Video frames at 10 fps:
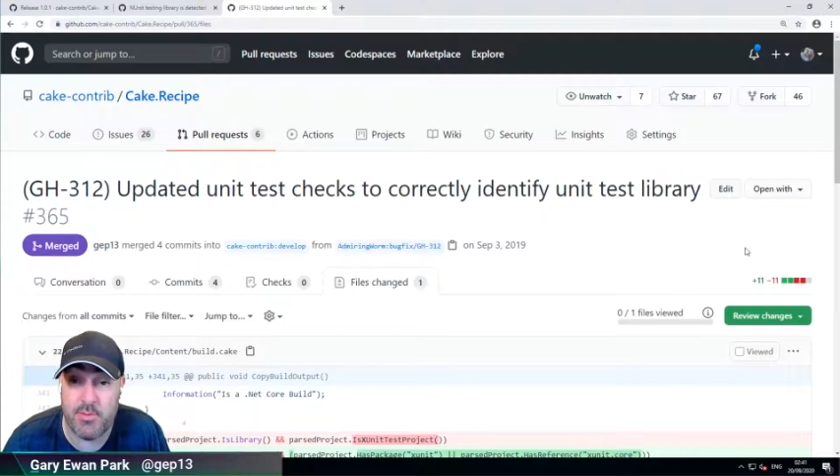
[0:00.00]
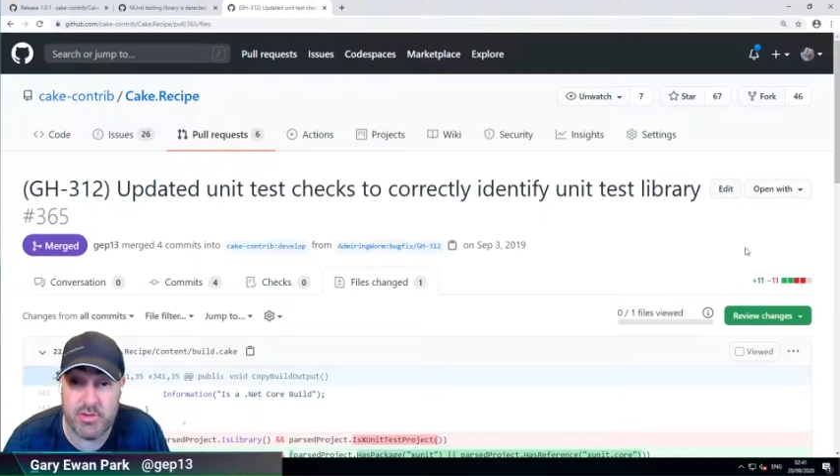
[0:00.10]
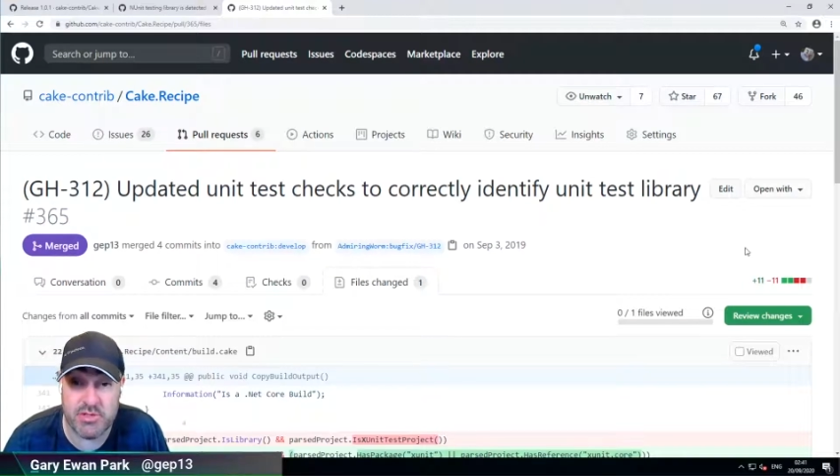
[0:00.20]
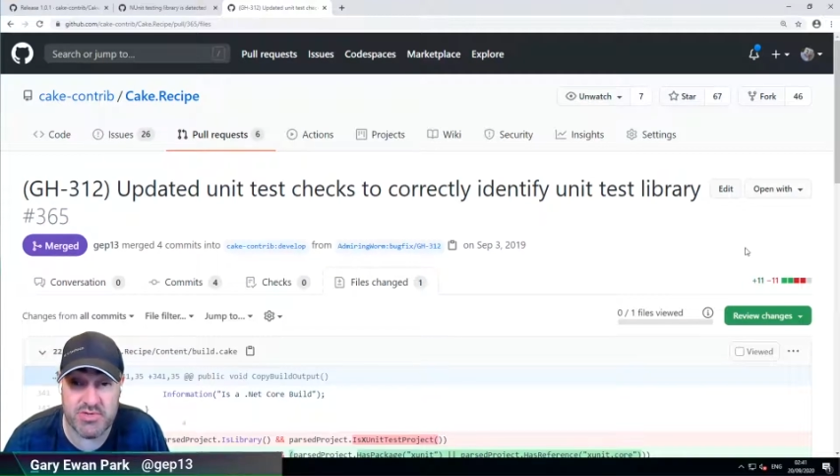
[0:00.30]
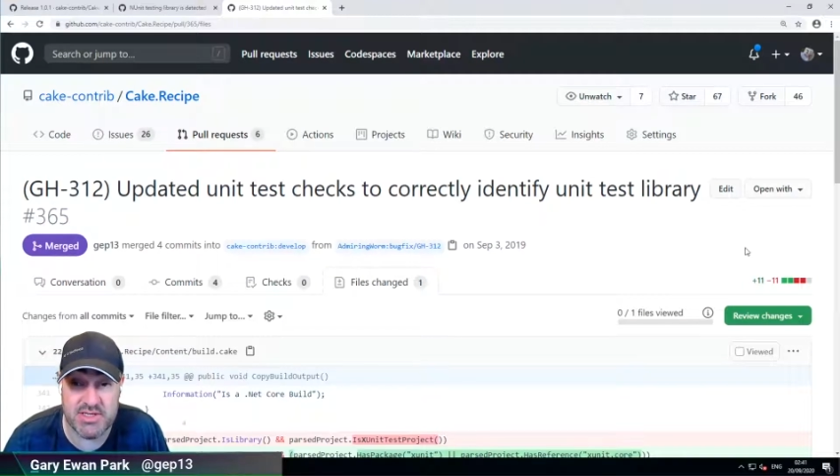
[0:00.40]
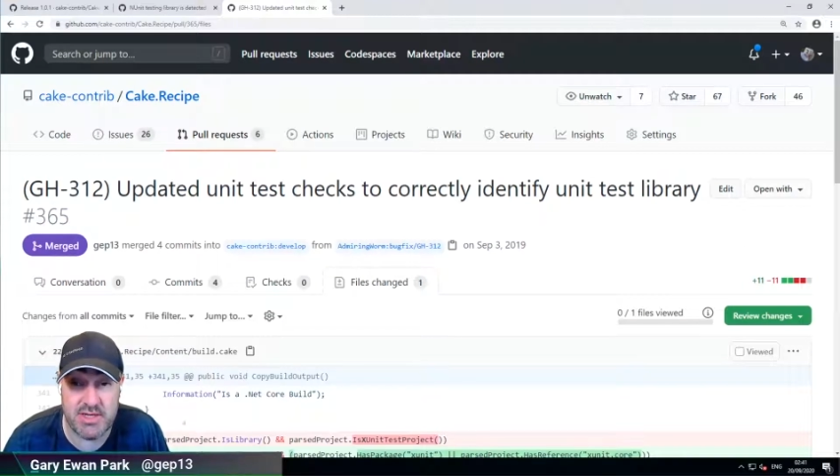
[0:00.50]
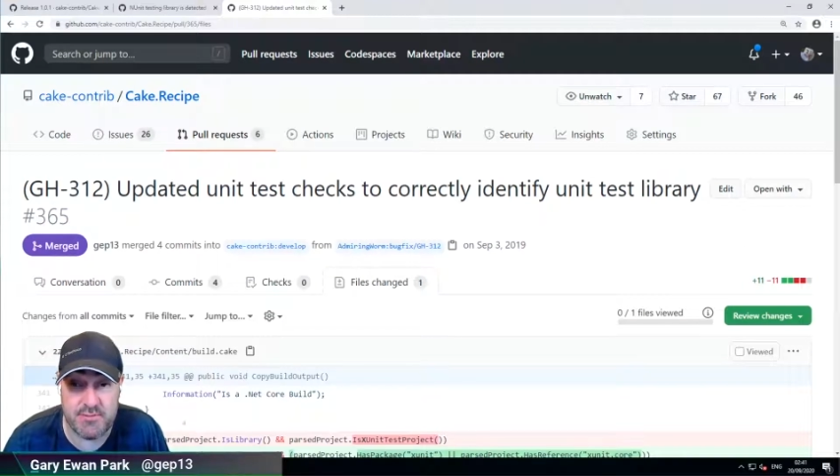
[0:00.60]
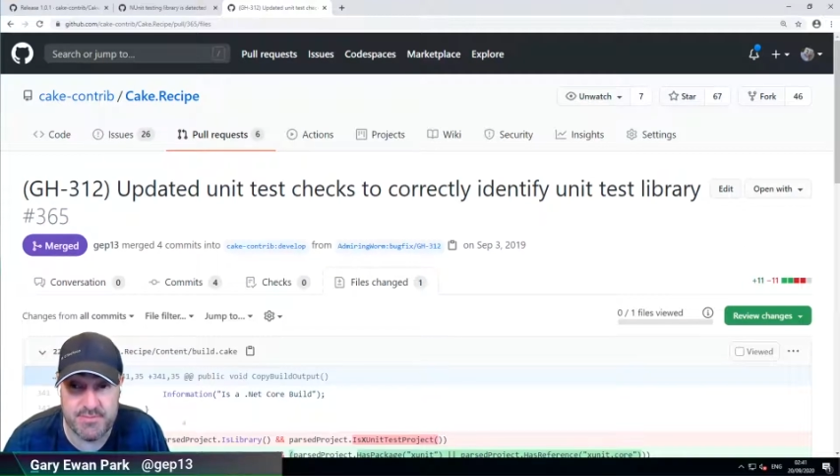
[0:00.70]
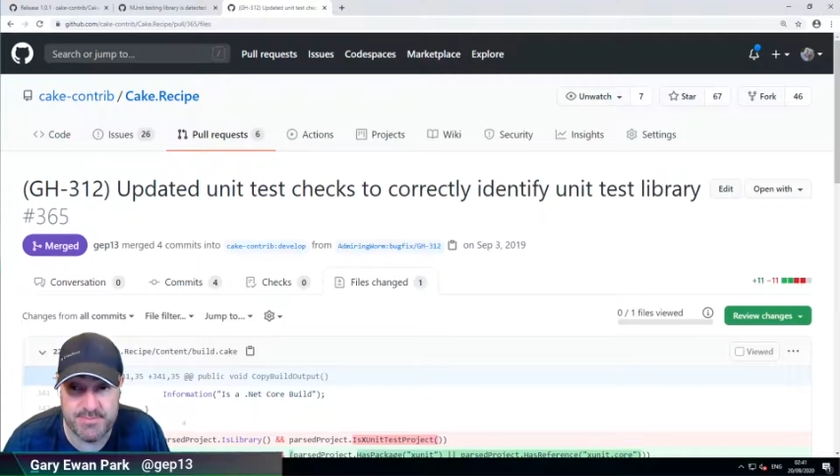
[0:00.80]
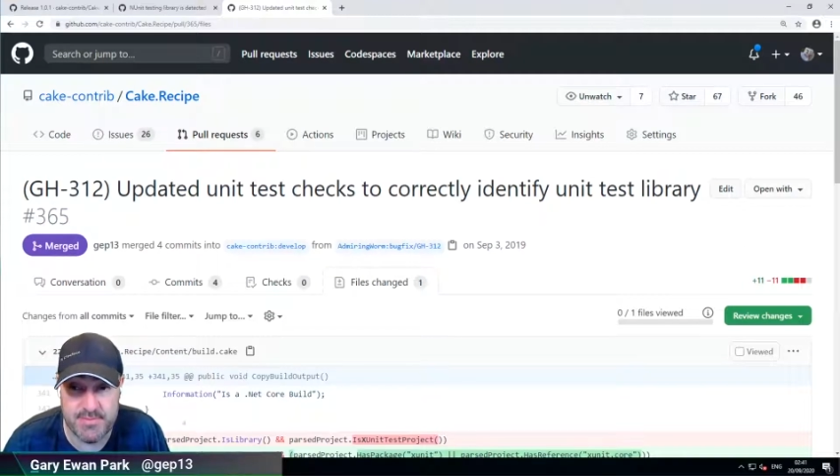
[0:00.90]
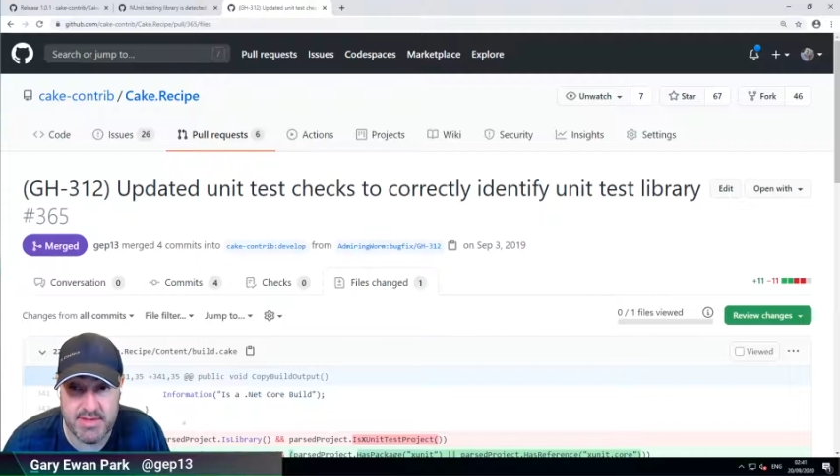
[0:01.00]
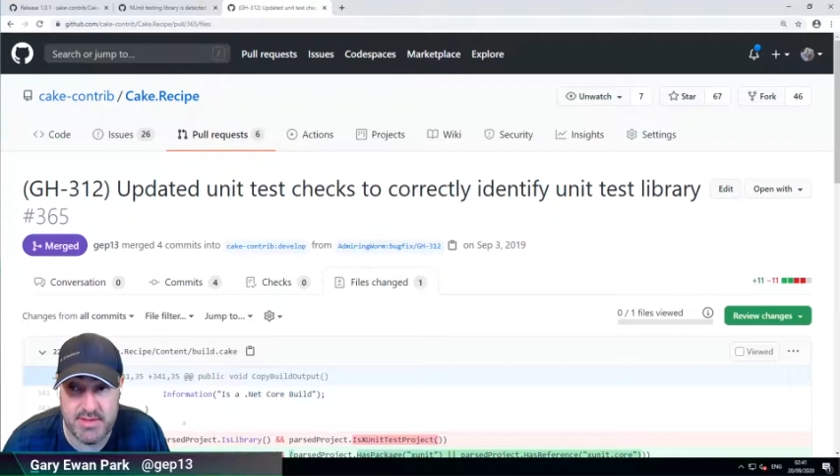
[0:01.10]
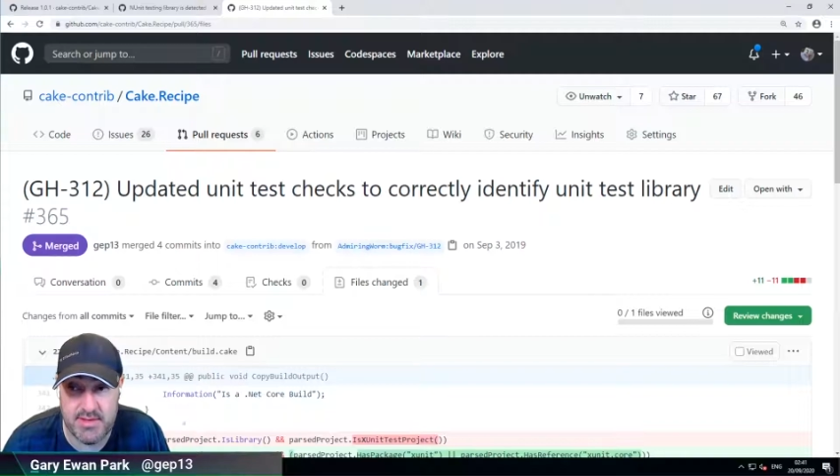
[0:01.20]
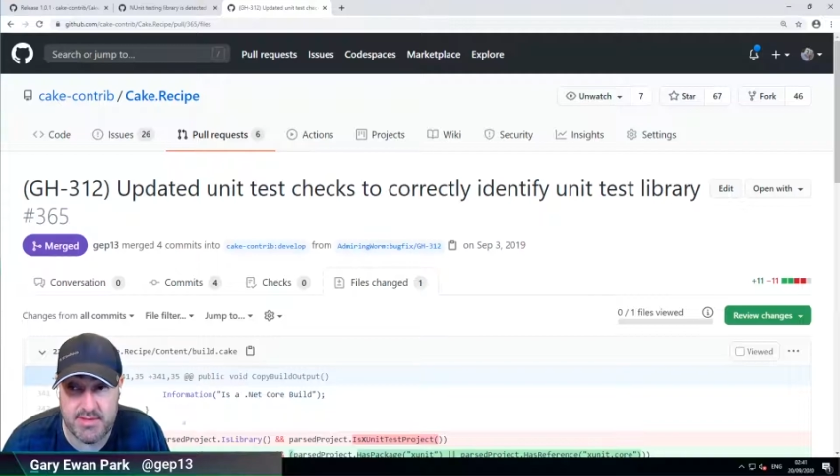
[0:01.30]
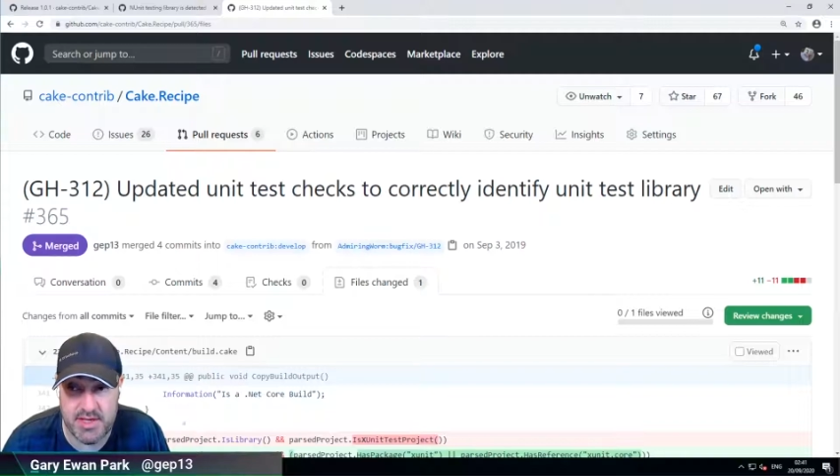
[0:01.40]
repository itself.
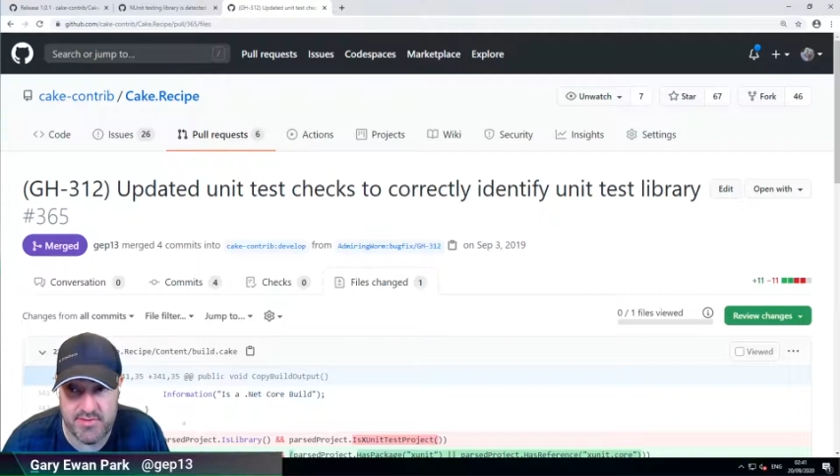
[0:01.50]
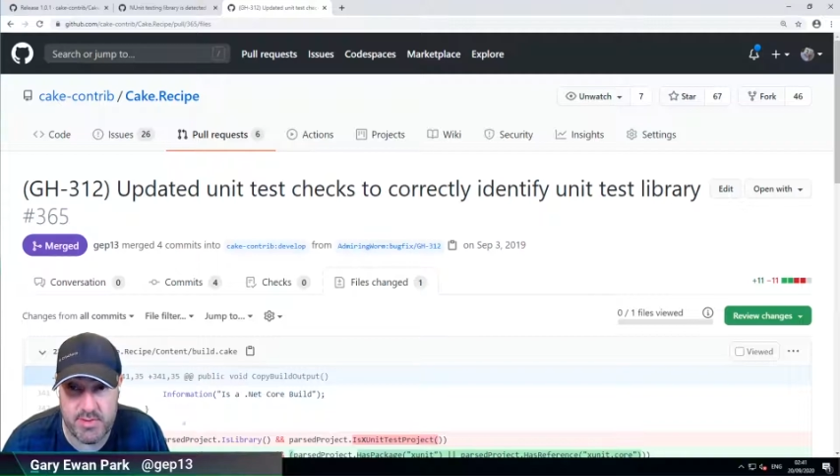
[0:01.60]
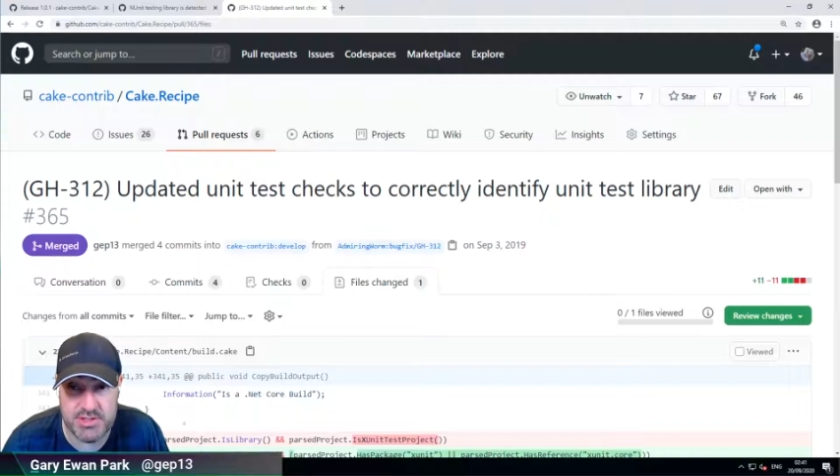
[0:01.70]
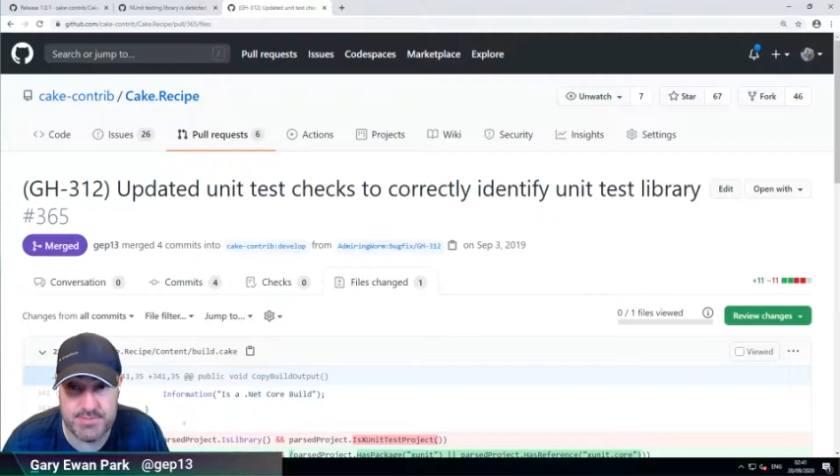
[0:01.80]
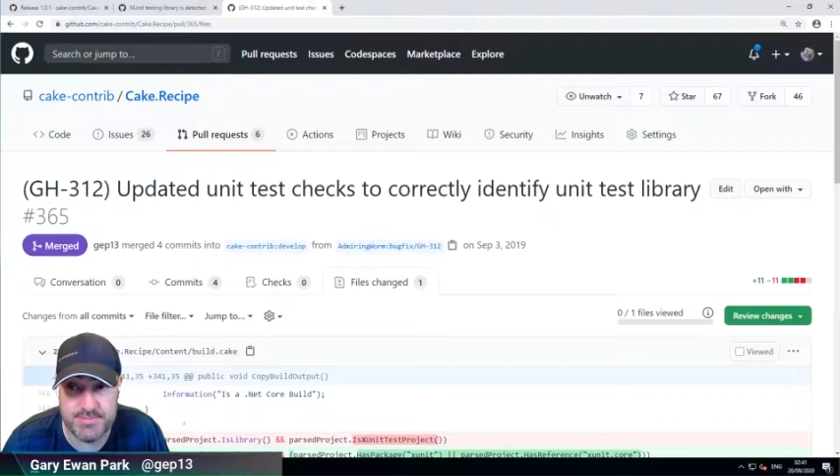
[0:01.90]
Thank you very much.